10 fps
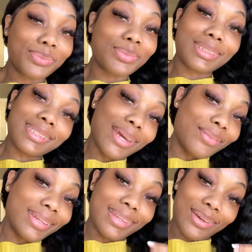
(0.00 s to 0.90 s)
just
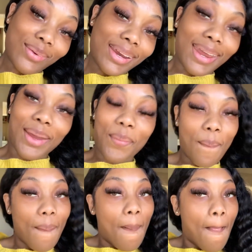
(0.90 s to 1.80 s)
everything right now.
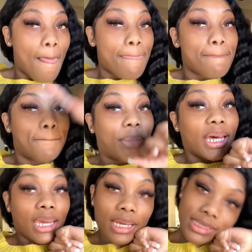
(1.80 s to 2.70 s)
But